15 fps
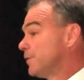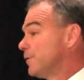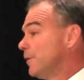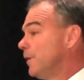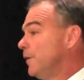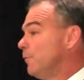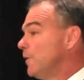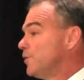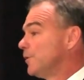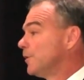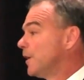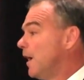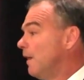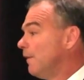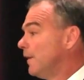Attorney
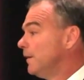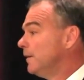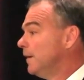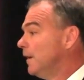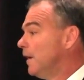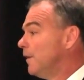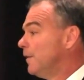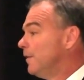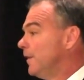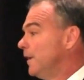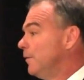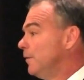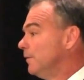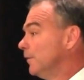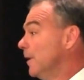Richard Cullen,
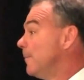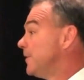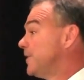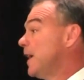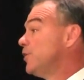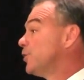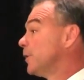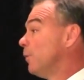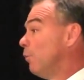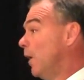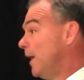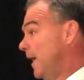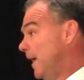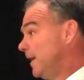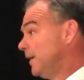the limitation of
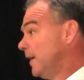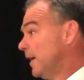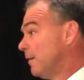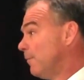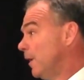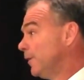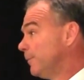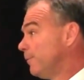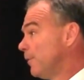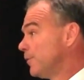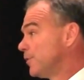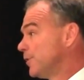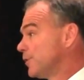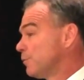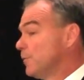1 handgun a month
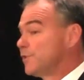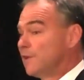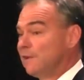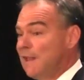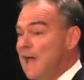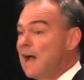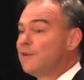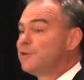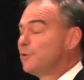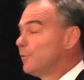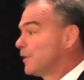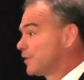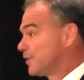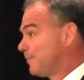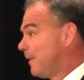purchase was allowed
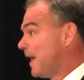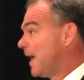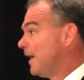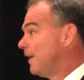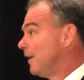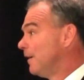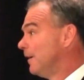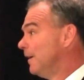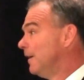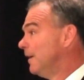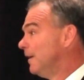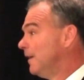to expire.